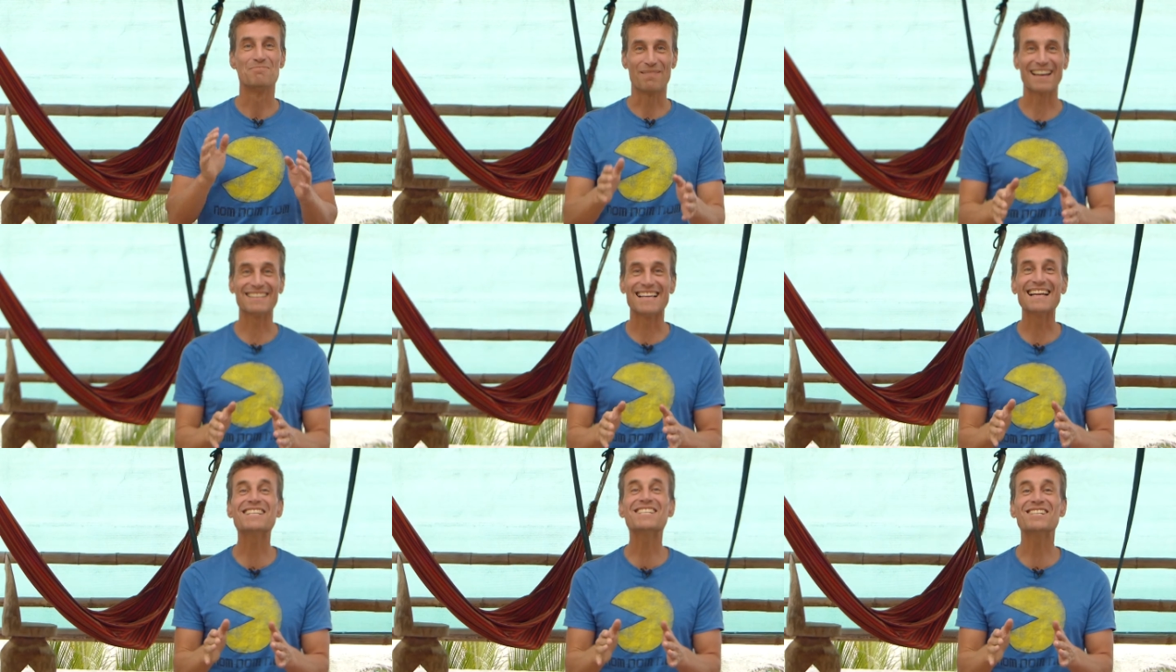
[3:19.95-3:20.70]
Pay
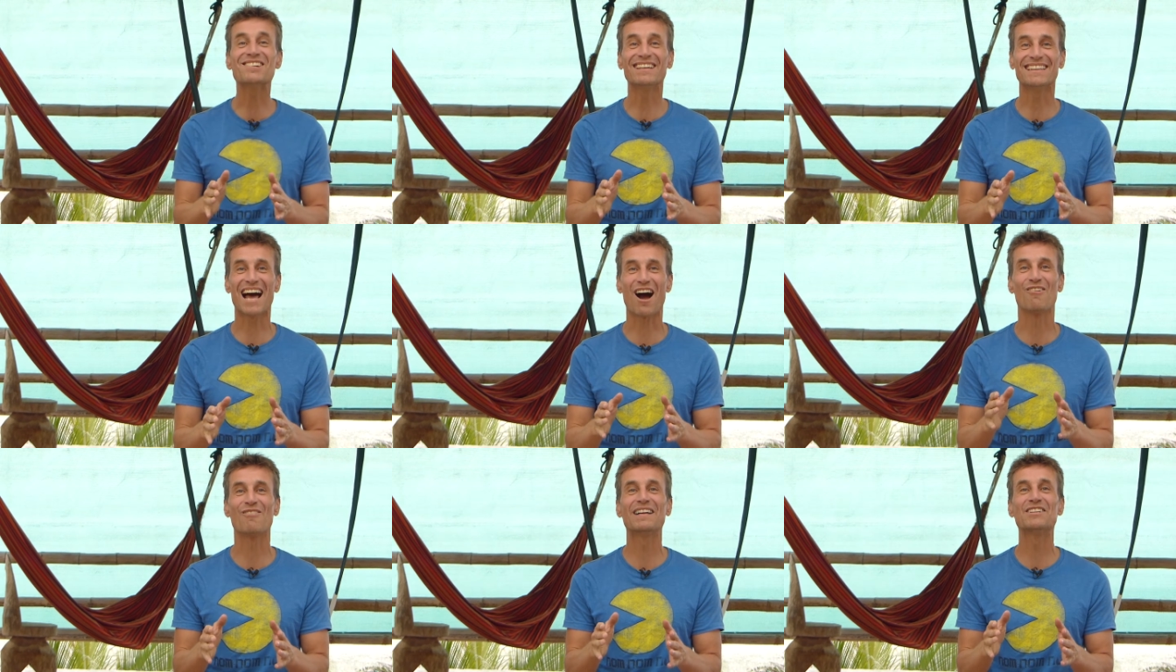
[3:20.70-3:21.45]
attention to it
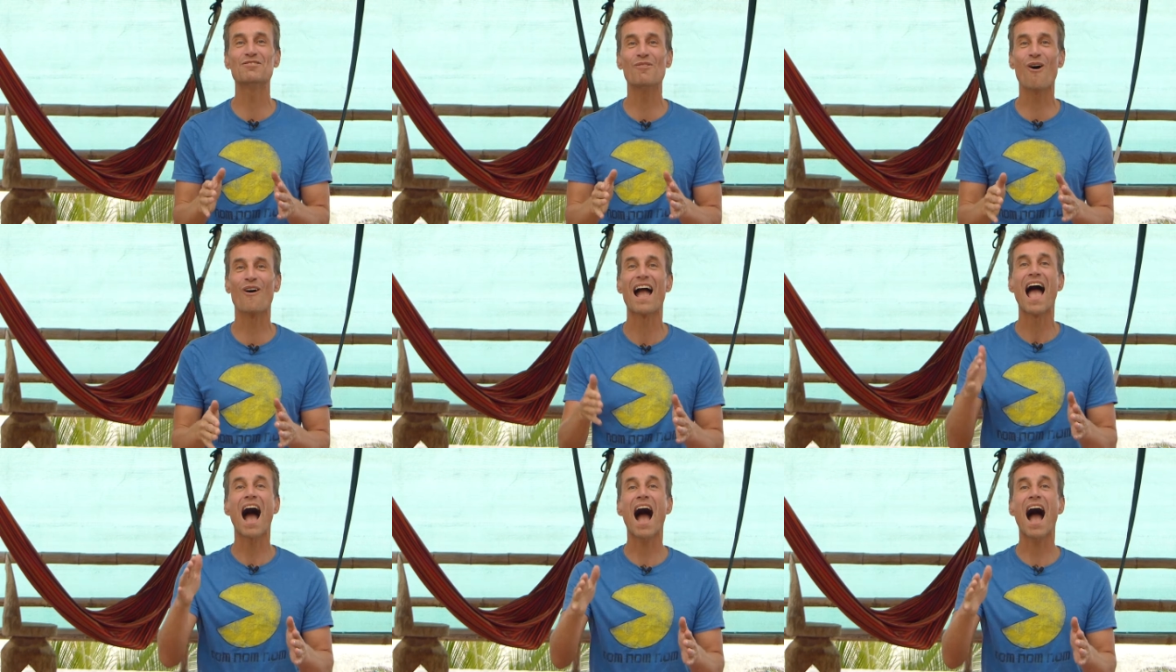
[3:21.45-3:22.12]
now. When you walk,